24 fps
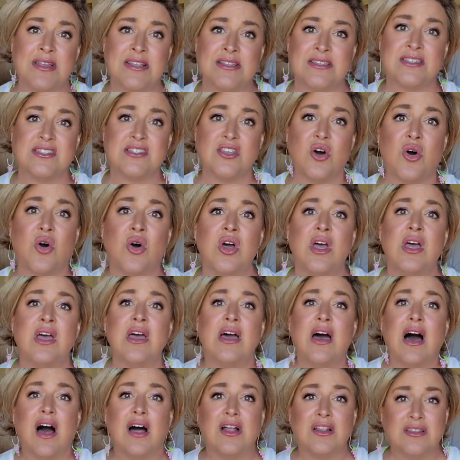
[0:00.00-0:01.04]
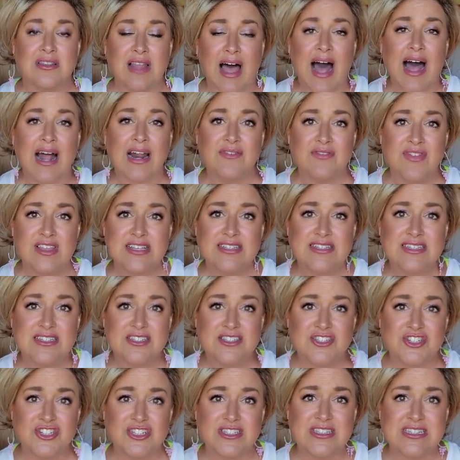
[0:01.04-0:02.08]
And so a lot of this
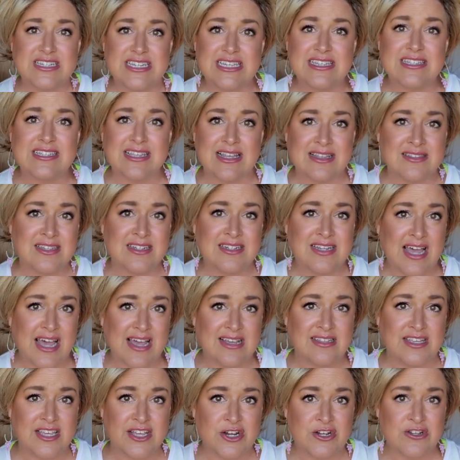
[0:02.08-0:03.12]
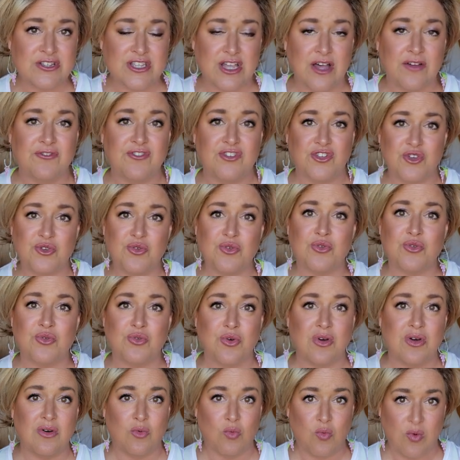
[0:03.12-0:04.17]
is just desensitizing yourself
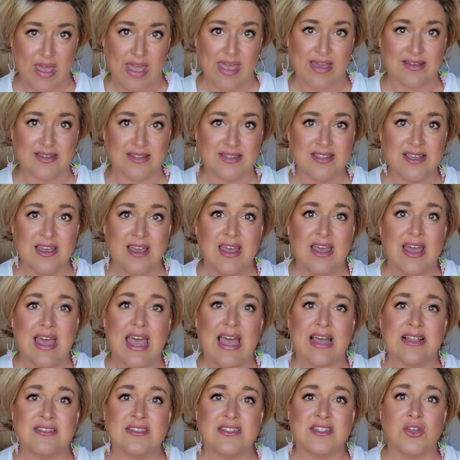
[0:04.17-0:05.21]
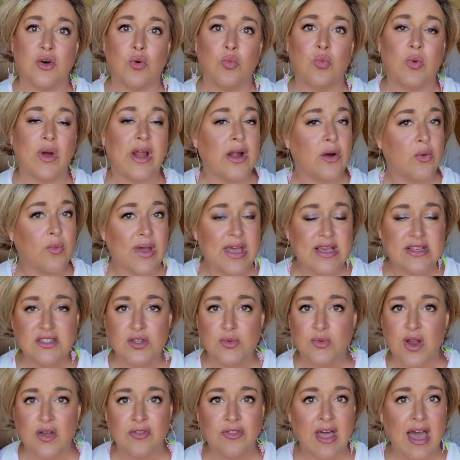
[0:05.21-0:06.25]
to wigs. And so wear wigs
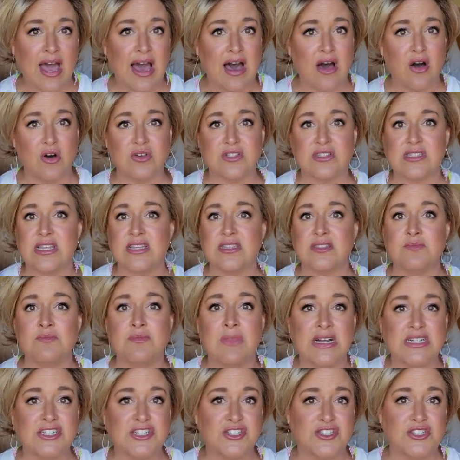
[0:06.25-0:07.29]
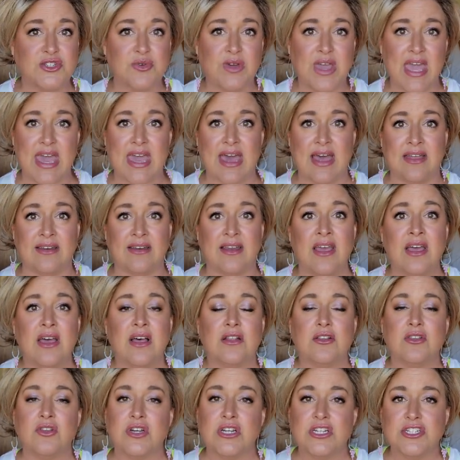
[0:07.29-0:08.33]
around the house as much as you can.
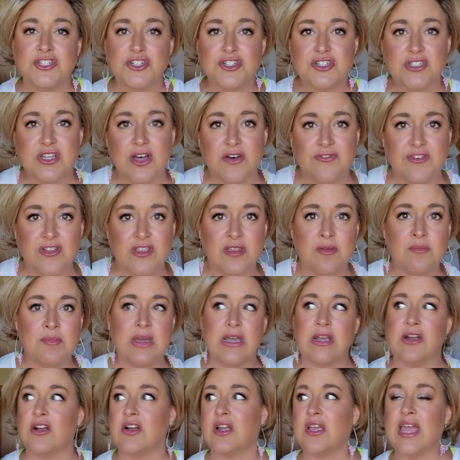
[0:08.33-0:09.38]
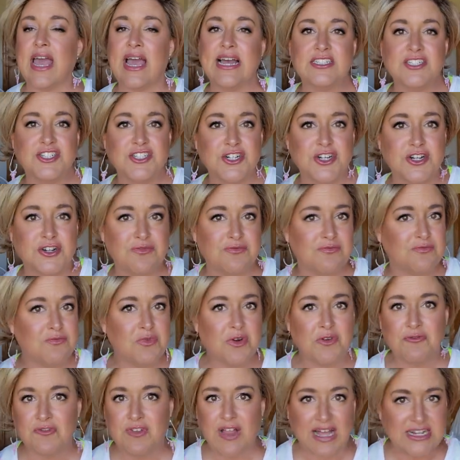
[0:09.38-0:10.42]
Look at yourself in the mirror, catch your
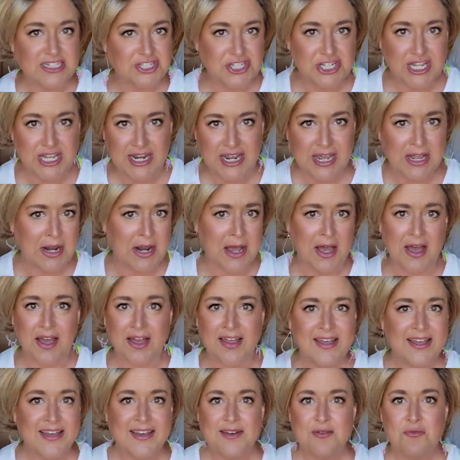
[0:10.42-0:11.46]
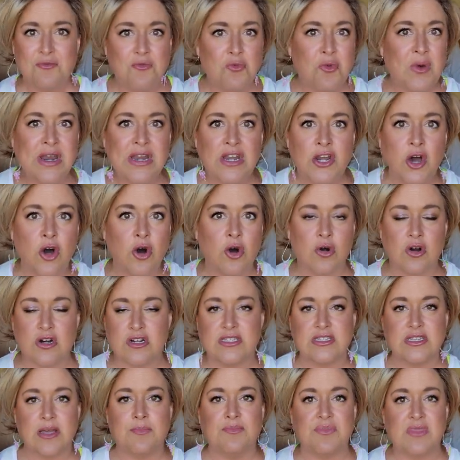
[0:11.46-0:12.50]
reflection in a window or
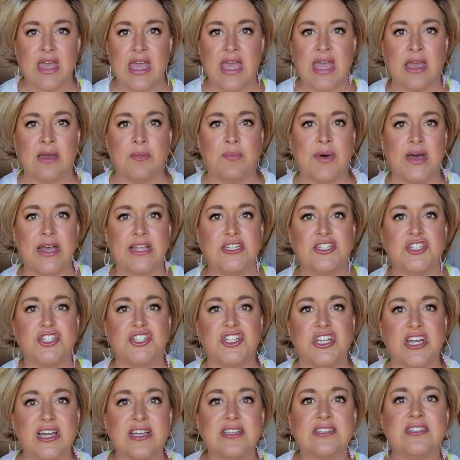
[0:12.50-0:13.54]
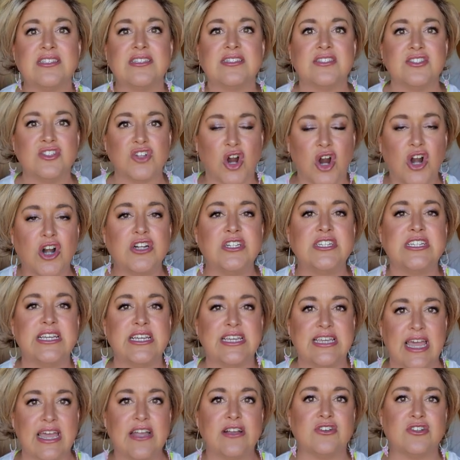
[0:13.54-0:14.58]
something, but just start to
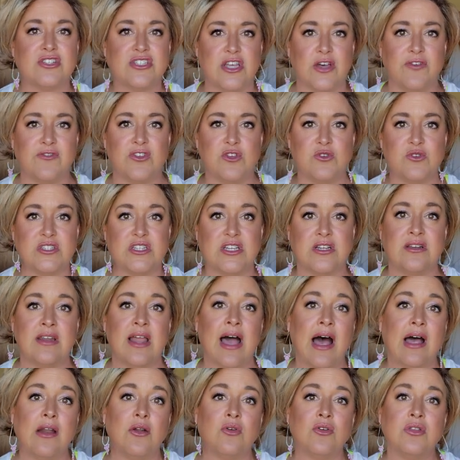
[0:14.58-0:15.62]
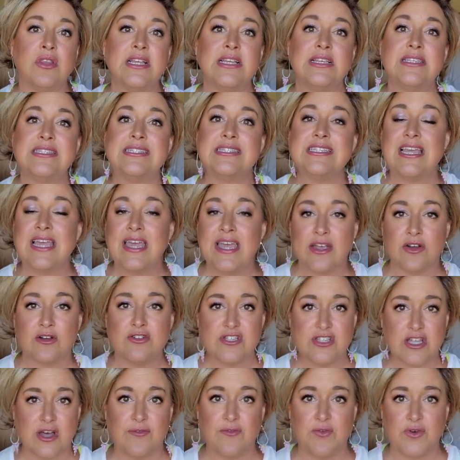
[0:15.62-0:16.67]
get yourself used to not only seeing
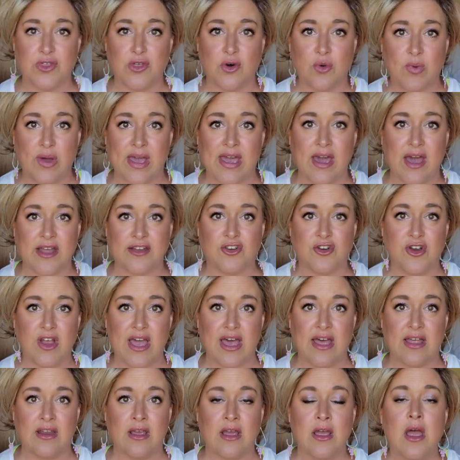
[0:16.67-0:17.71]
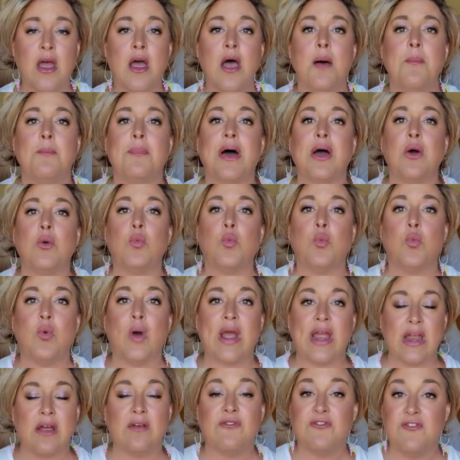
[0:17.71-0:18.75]
yourself with a wig on your head, but
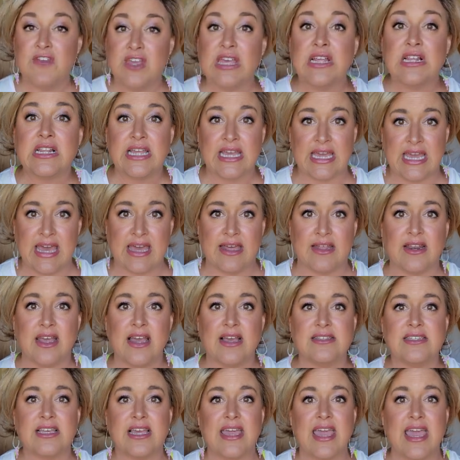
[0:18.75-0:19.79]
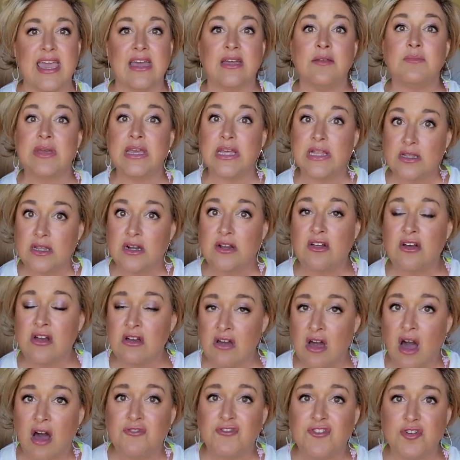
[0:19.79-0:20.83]
feeling it because it can be a little
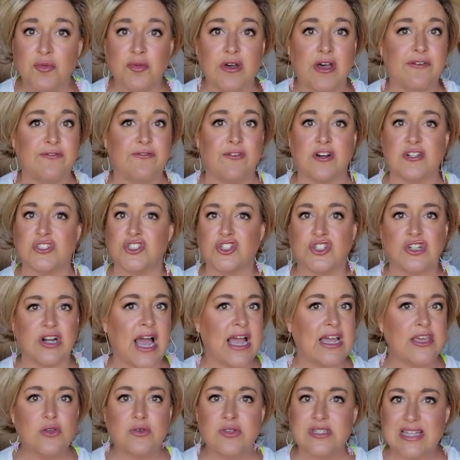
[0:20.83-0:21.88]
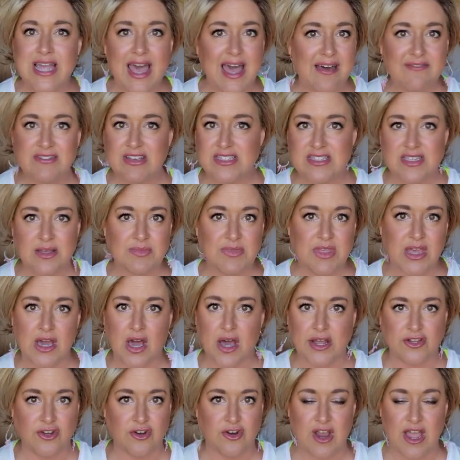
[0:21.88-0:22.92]
uncomfortable at first. You're not used to having something
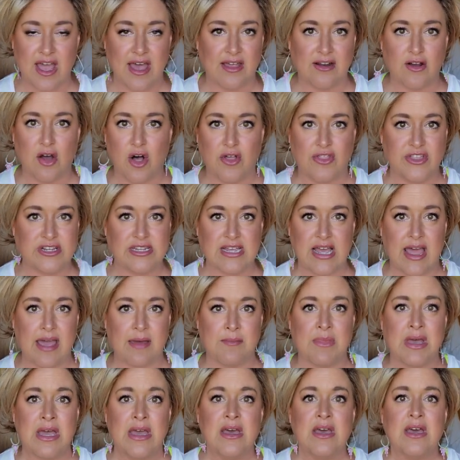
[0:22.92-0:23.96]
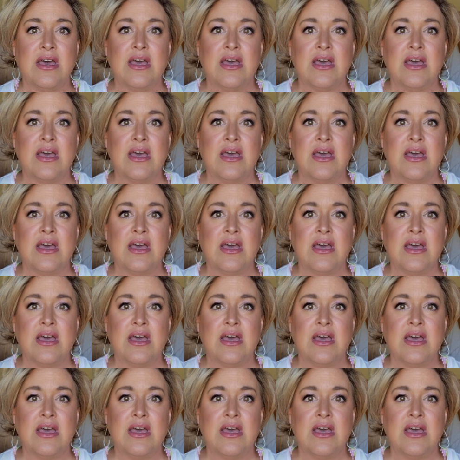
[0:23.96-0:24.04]
on your head all the time.